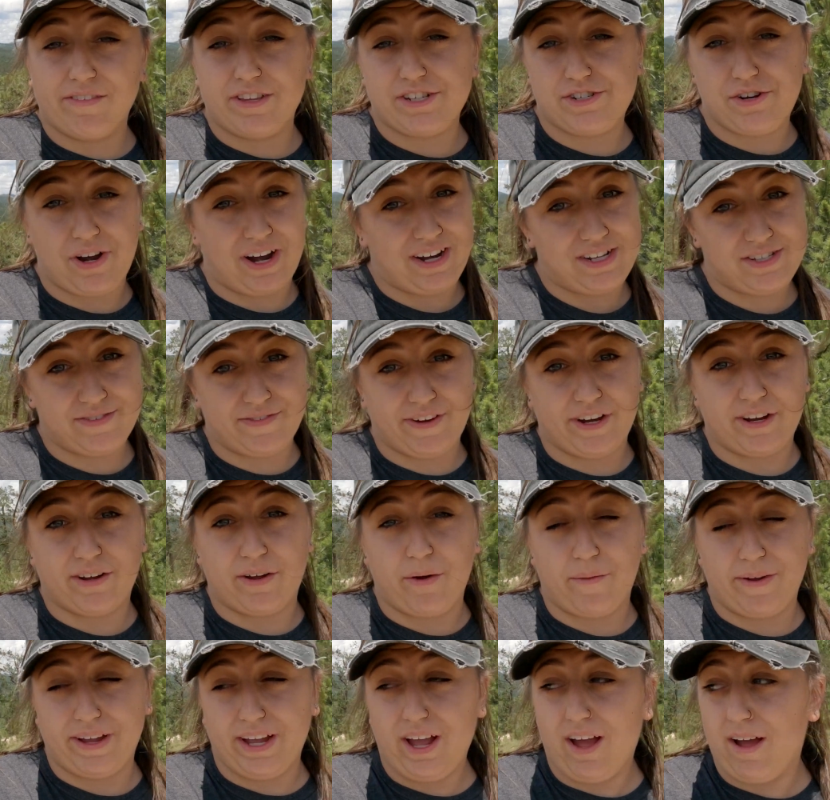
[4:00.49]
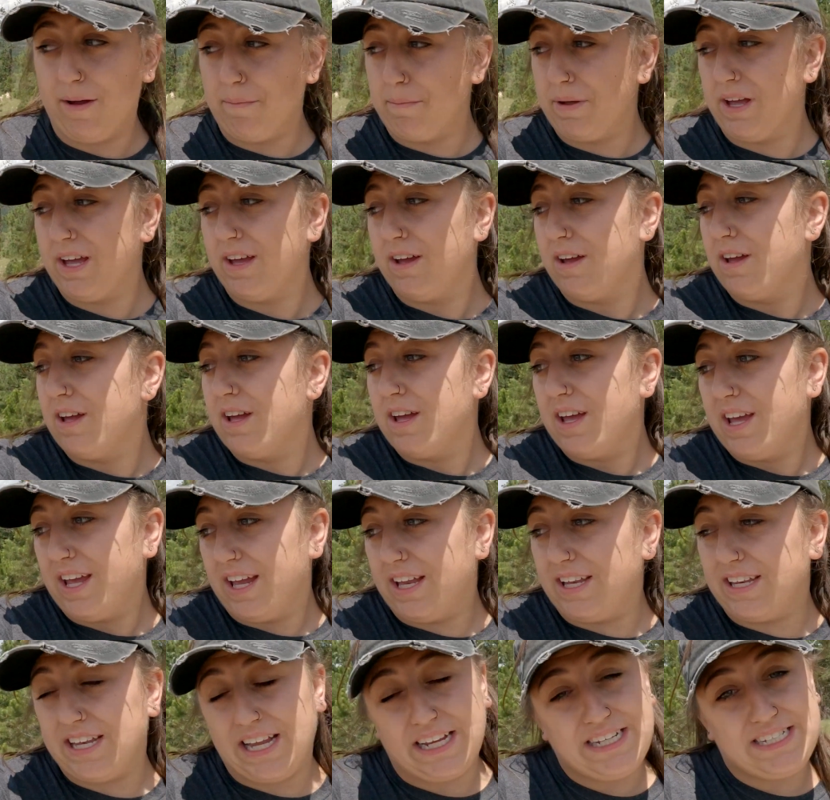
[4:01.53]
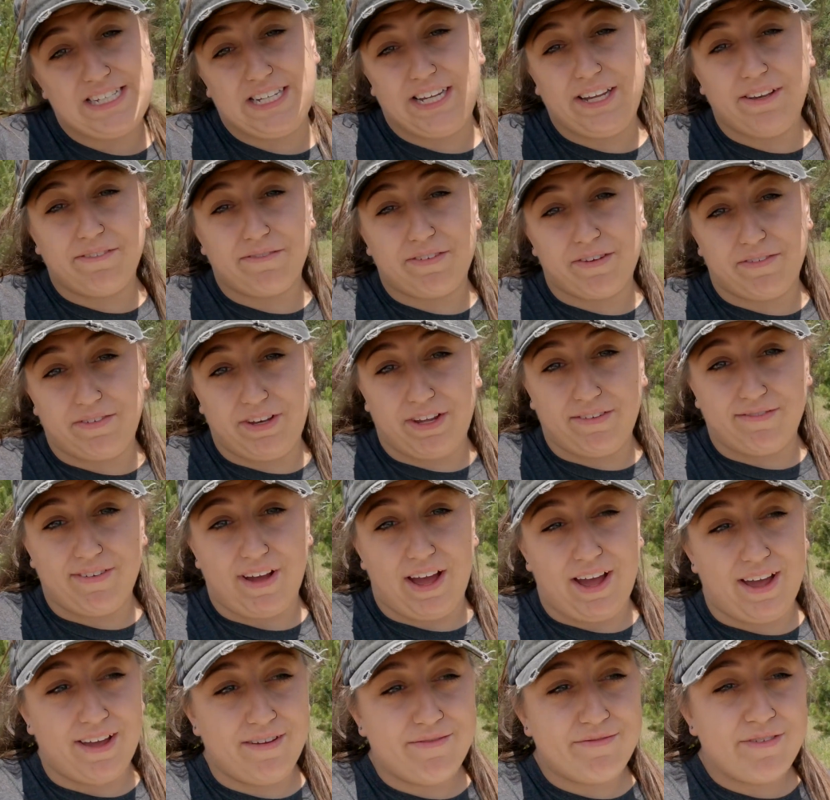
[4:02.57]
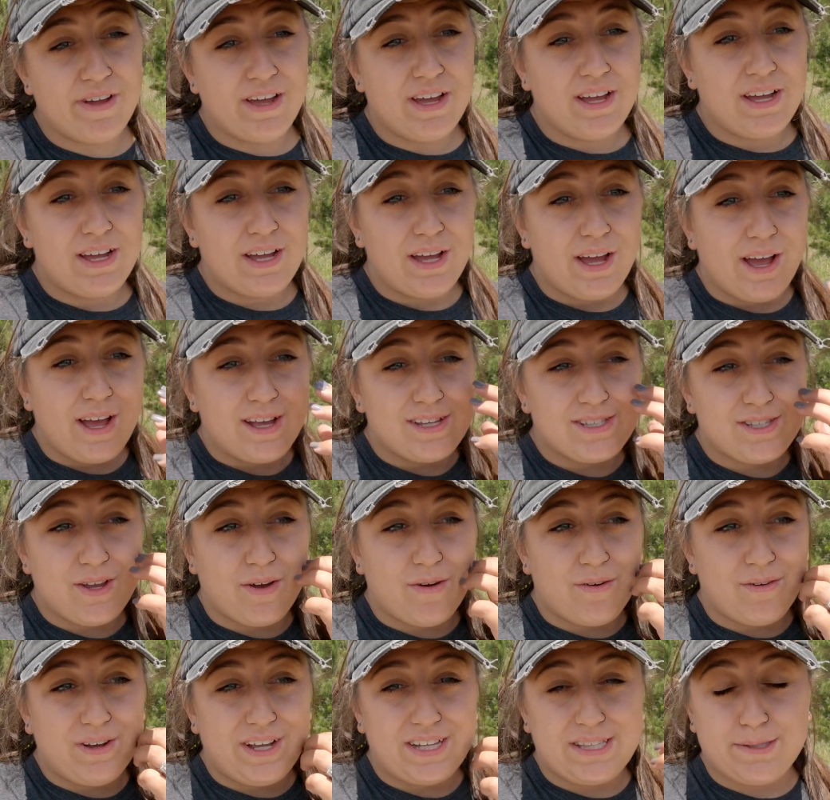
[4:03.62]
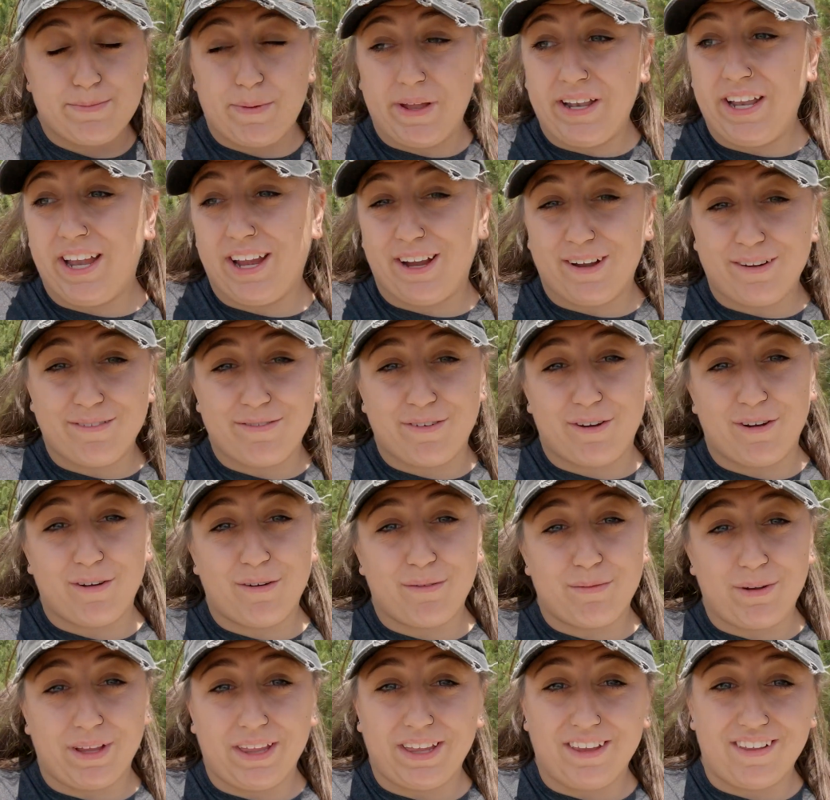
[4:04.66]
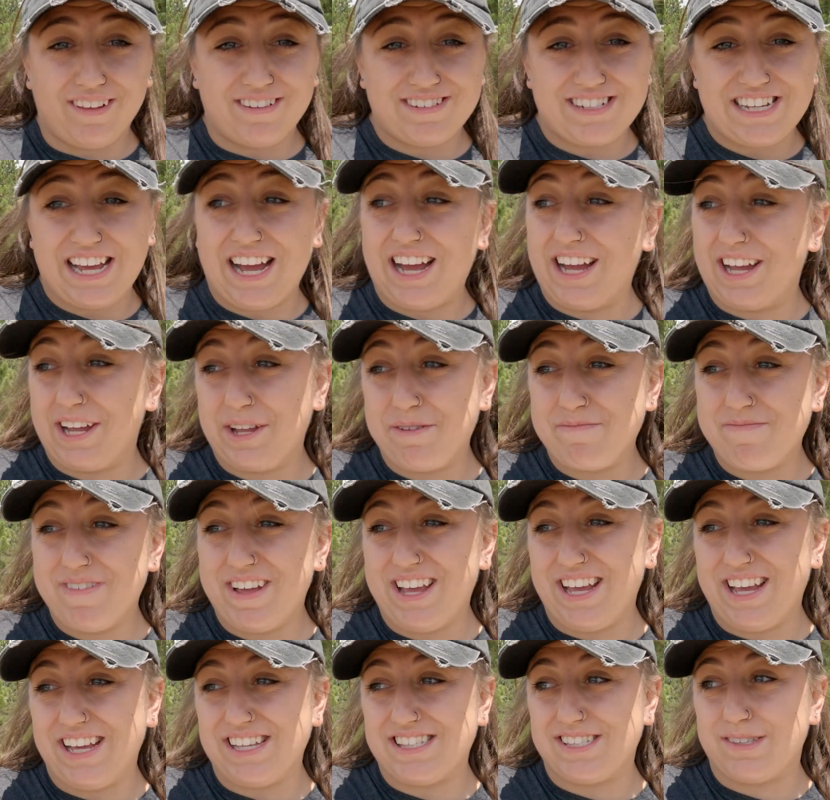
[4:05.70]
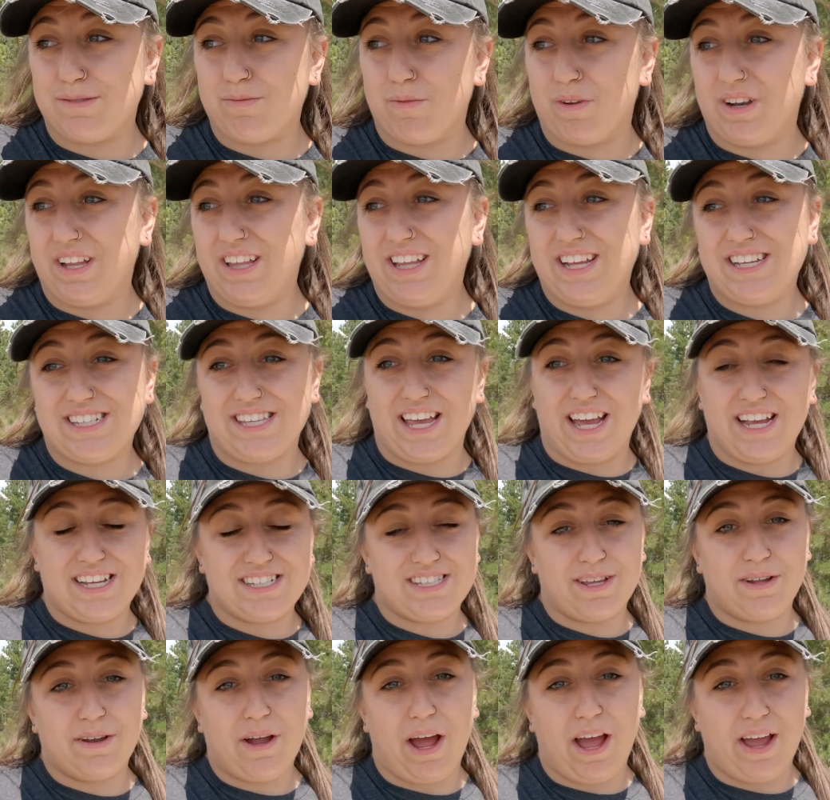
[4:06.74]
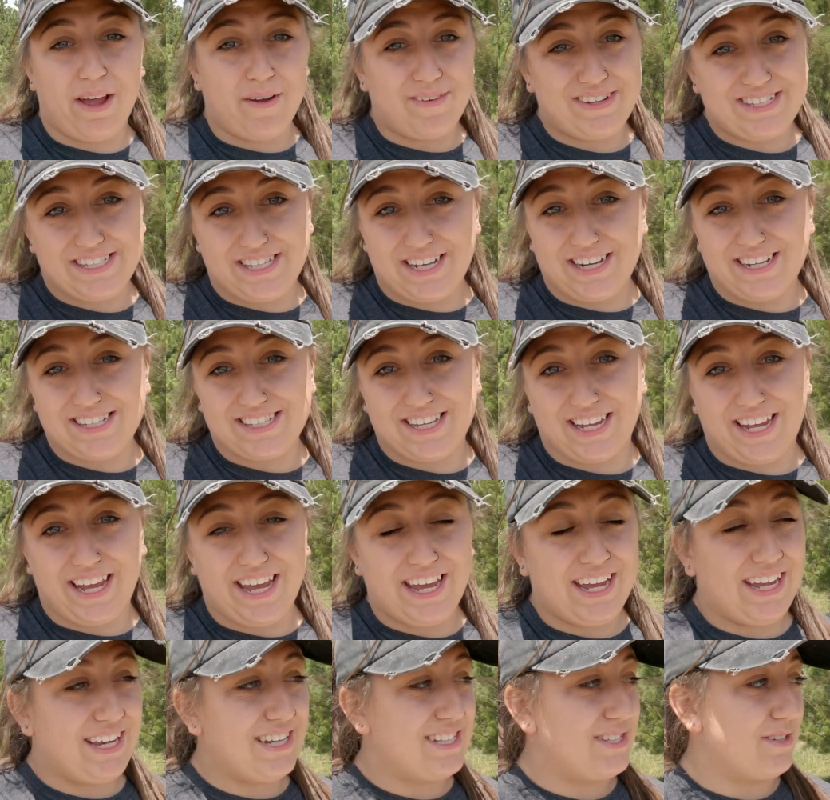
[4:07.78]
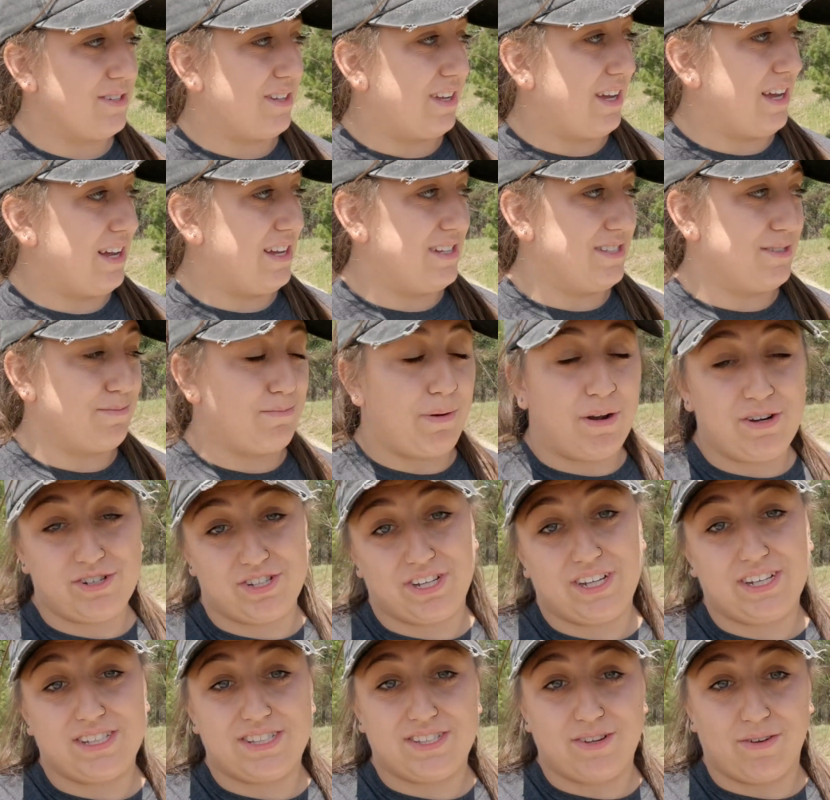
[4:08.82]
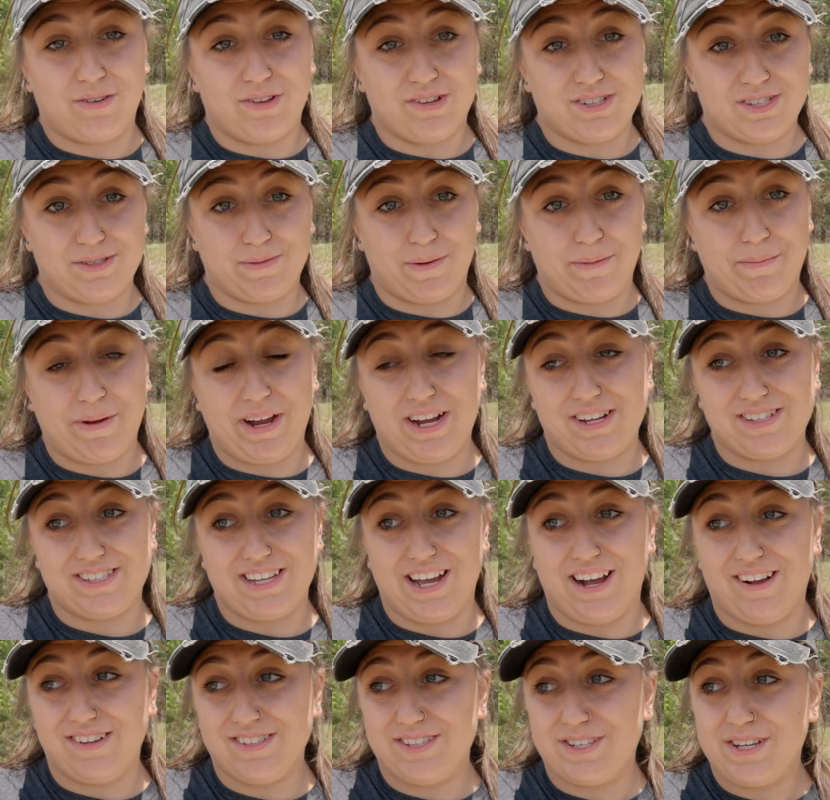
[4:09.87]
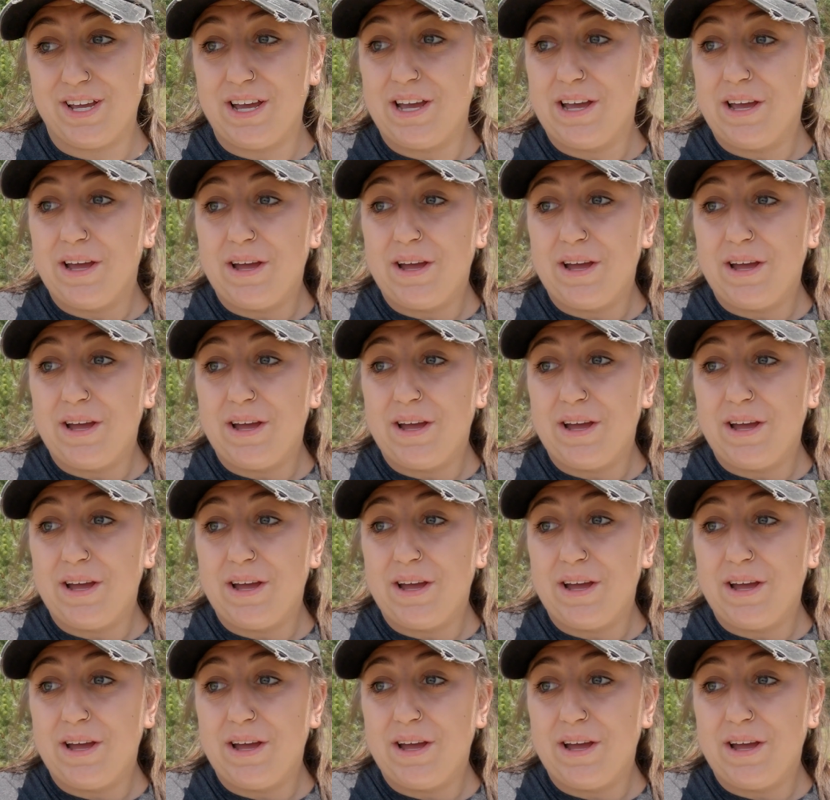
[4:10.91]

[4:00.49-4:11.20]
of the stratosphere going up in 1955. So it's been here for a really long time. It's one of these hikes that I always did as a kid because partially it's so close to my parents' house,